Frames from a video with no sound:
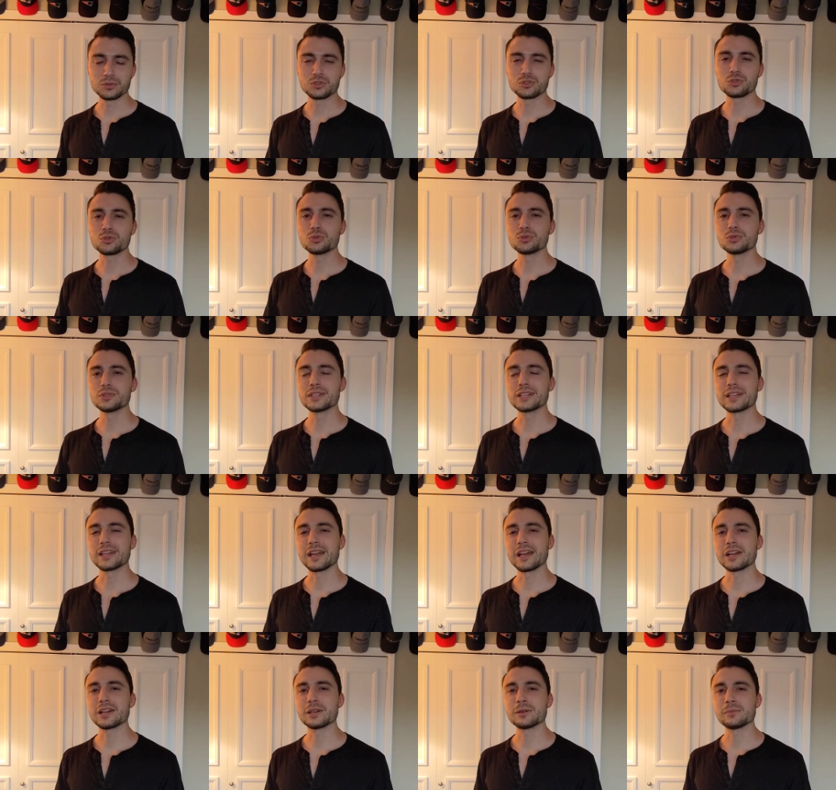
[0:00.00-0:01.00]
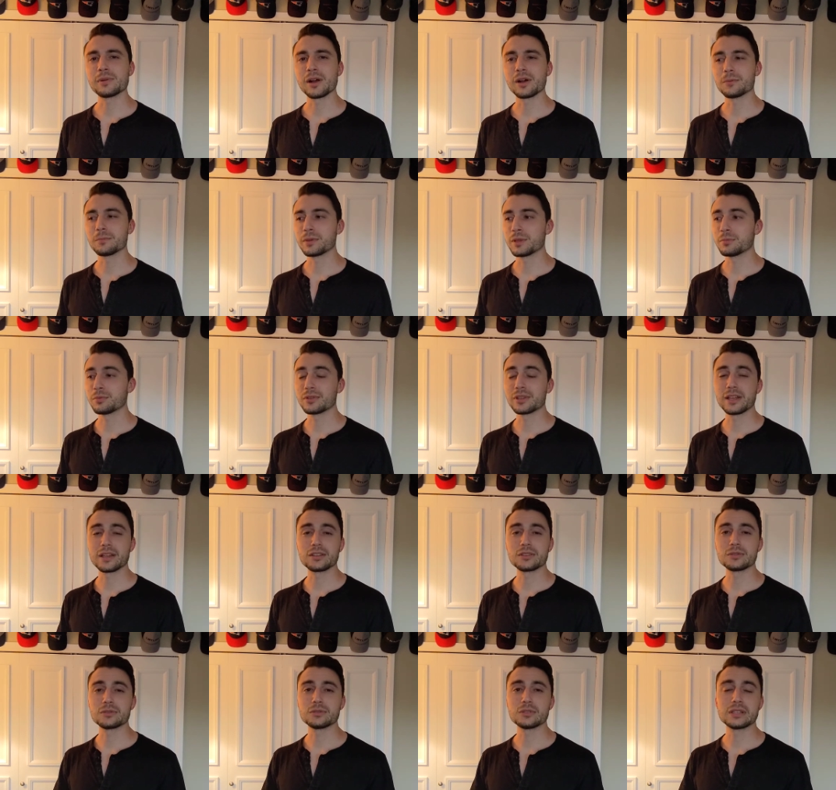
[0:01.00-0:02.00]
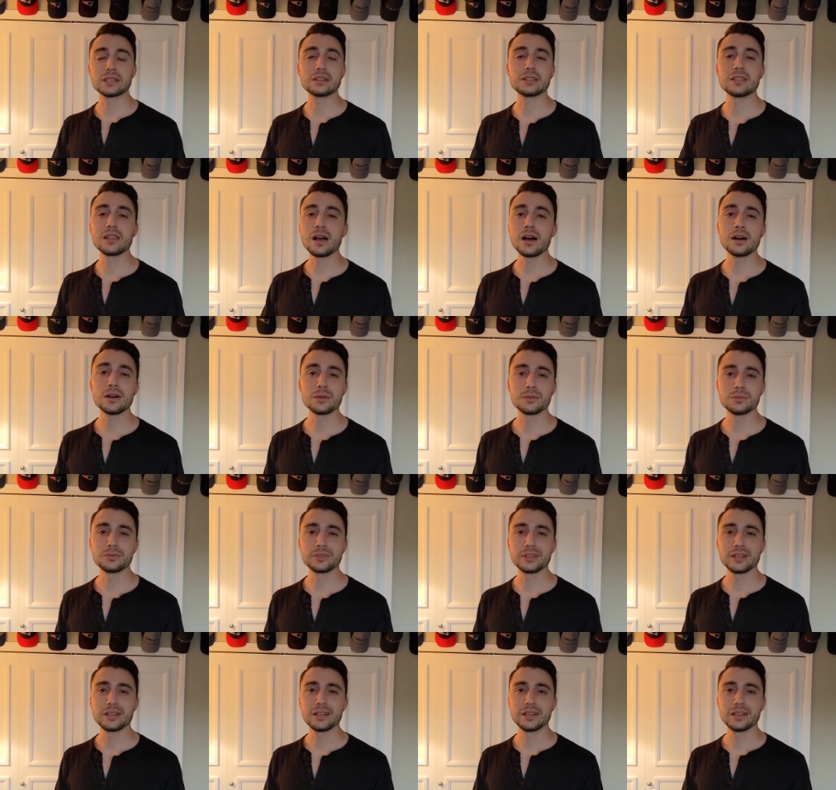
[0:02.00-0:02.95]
truly care about, people that you love.